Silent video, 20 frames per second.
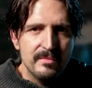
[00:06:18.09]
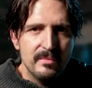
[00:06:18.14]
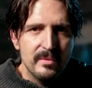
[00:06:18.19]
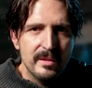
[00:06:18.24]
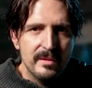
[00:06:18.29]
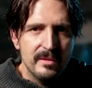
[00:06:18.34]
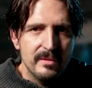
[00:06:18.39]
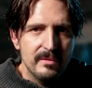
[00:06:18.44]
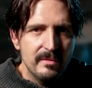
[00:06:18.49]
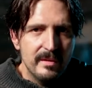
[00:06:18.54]
of
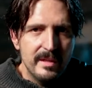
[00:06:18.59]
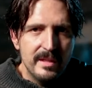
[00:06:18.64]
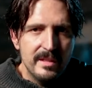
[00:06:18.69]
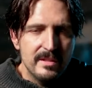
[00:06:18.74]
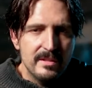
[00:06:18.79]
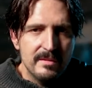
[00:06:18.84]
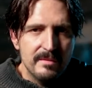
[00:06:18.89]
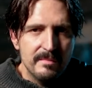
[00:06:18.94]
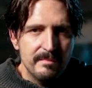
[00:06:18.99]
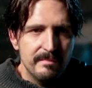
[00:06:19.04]
one of the
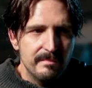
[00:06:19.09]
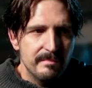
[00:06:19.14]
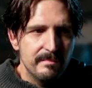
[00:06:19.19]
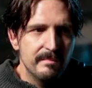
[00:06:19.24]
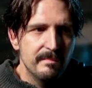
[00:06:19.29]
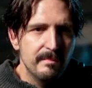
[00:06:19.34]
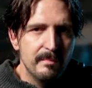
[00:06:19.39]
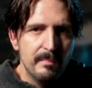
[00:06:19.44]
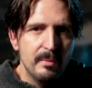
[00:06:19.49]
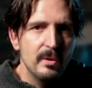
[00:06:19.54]
greatest
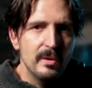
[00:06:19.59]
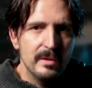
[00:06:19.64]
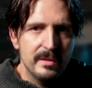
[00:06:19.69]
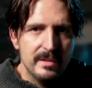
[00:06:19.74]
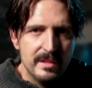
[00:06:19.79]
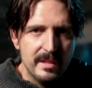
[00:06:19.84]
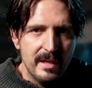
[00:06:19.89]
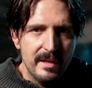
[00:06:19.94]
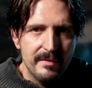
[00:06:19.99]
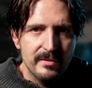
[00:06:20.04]

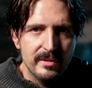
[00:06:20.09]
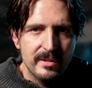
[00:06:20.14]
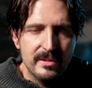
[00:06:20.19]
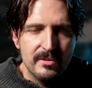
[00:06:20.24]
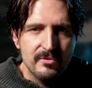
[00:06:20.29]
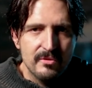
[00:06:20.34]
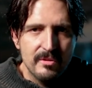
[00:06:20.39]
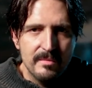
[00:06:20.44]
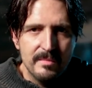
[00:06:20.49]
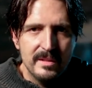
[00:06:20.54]
books ever
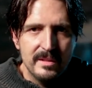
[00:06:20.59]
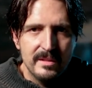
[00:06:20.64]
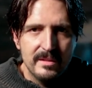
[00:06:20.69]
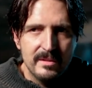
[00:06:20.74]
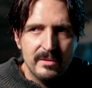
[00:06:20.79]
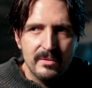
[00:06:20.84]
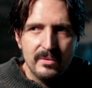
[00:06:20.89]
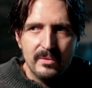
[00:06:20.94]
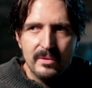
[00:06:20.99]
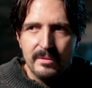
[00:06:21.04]
contributed
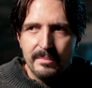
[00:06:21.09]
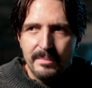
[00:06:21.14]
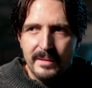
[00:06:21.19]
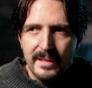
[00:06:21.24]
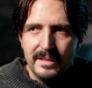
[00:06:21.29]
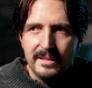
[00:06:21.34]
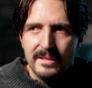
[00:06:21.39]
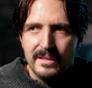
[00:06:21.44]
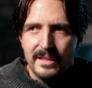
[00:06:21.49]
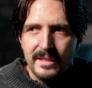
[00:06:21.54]
to the horror
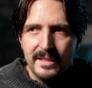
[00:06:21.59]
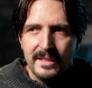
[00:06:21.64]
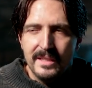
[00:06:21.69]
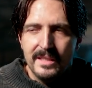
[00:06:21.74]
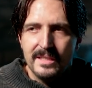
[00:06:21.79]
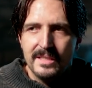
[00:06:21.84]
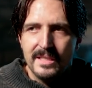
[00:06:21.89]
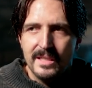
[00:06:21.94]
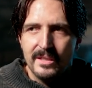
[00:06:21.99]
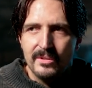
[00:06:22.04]
pantheon, and
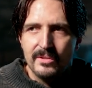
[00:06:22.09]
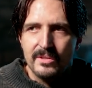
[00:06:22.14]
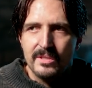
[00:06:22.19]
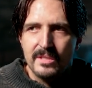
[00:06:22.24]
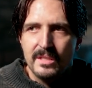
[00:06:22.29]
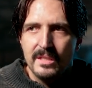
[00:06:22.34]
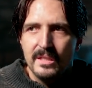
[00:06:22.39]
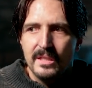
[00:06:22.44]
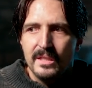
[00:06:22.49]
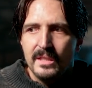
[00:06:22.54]
it
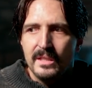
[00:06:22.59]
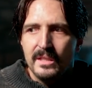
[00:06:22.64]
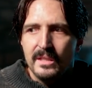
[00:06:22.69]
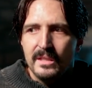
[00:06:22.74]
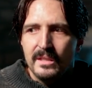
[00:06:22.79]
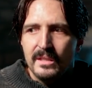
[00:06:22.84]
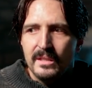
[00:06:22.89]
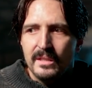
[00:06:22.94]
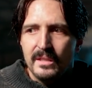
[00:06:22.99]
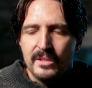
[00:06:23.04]
tells
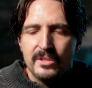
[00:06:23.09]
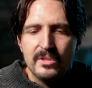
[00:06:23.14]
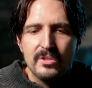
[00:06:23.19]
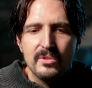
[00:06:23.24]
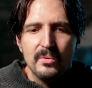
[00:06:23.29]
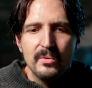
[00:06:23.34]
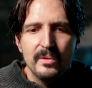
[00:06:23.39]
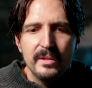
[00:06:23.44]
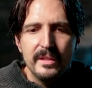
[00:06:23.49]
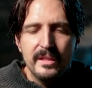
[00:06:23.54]
a
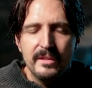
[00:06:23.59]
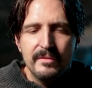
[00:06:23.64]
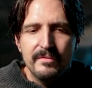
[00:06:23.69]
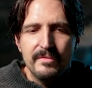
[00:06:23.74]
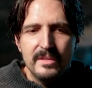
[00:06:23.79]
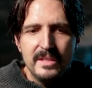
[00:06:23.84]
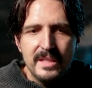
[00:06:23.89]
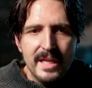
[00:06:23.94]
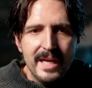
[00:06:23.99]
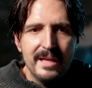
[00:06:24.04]
story
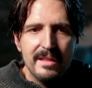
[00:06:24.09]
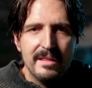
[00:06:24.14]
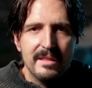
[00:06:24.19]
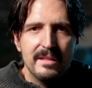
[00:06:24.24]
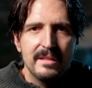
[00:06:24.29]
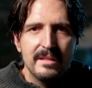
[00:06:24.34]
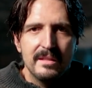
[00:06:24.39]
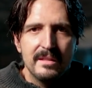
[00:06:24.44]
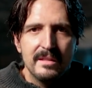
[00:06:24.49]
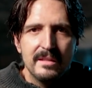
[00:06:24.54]
of death
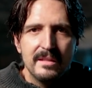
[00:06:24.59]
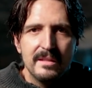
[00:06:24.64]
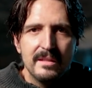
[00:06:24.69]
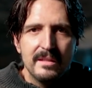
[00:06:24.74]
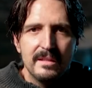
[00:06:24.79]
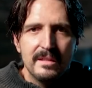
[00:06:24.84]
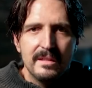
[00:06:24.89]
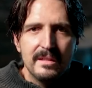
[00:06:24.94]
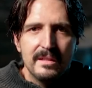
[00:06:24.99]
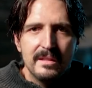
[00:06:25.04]

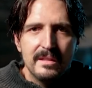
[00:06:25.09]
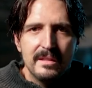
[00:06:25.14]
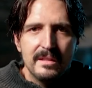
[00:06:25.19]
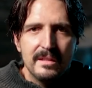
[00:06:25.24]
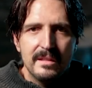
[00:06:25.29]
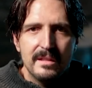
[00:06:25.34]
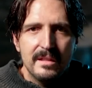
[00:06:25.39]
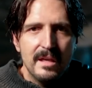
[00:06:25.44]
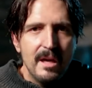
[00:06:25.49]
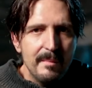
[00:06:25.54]

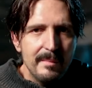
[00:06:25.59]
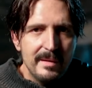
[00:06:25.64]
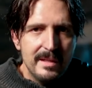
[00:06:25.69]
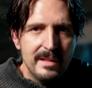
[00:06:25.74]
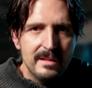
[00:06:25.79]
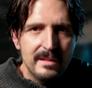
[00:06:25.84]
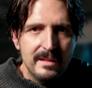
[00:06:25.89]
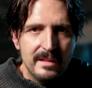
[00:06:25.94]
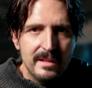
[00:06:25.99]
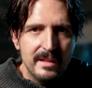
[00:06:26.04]

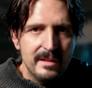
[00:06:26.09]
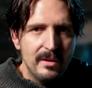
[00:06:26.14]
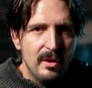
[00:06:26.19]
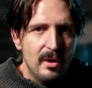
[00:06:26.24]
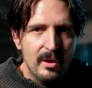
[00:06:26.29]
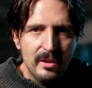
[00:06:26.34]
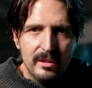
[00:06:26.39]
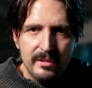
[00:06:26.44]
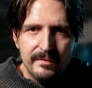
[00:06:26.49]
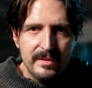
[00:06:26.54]
coming in
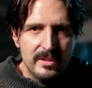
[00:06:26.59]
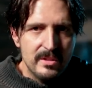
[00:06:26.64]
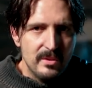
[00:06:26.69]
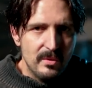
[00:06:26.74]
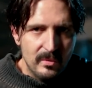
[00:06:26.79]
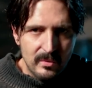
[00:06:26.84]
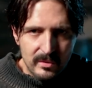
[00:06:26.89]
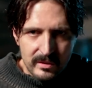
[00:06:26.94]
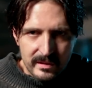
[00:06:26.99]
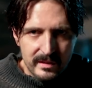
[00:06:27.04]
all of its
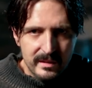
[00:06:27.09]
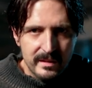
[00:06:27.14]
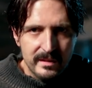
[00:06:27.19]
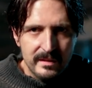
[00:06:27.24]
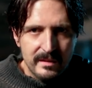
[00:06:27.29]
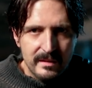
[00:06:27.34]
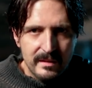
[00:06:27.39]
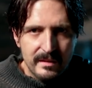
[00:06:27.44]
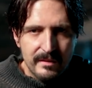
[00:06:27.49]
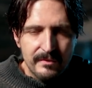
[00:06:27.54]
horror
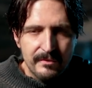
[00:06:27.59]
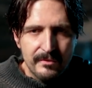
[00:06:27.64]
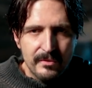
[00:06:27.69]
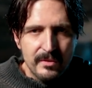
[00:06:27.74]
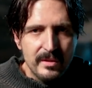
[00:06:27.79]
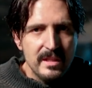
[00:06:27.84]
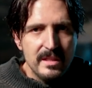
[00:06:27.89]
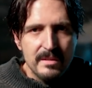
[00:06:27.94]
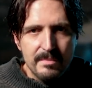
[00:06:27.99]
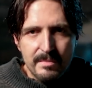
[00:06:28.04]
for
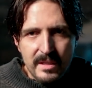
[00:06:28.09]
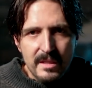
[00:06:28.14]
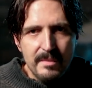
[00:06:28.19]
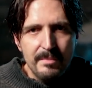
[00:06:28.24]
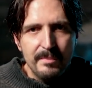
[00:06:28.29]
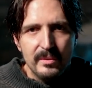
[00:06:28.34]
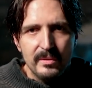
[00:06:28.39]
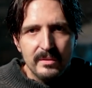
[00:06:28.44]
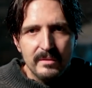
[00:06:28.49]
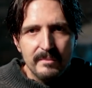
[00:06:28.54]
these
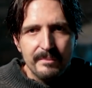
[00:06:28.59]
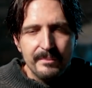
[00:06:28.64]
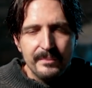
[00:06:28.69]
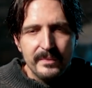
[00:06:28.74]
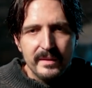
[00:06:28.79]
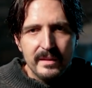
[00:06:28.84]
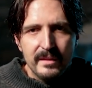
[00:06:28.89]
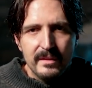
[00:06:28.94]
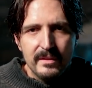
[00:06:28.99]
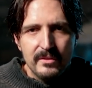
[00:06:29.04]
people,
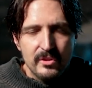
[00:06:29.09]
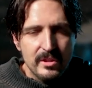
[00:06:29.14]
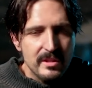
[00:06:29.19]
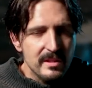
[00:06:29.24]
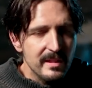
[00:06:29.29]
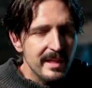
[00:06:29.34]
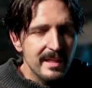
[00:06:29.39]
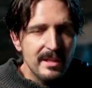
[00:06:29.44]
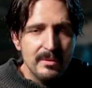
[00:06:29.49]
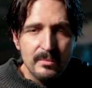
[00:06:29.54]

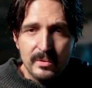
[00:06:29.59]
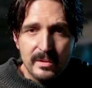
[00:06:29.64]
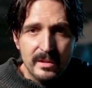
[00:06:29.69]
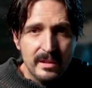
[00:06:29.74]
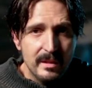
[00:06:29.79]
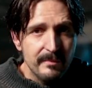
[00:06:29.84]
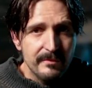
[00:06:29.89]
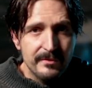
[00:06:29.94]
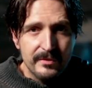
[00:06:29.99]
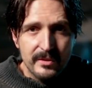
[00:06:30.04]
just like it will
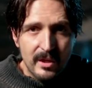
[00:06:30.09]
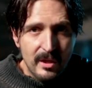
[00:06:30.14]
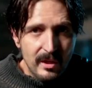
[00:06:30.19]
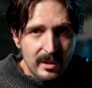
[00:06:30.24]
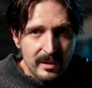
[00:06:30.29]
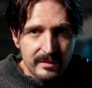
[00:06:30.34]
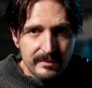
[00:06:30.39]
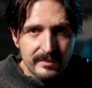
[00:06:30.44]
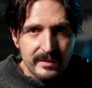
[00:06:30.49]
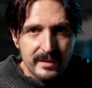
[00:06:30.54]
come for
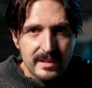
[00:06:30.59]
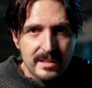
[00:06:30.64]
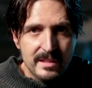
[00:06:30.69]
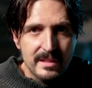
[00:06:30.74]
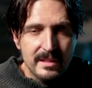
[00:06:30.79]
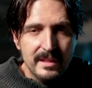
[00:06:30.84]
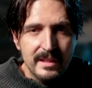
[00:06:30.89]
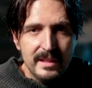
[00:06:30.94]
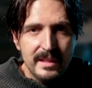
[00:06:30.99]
all of us.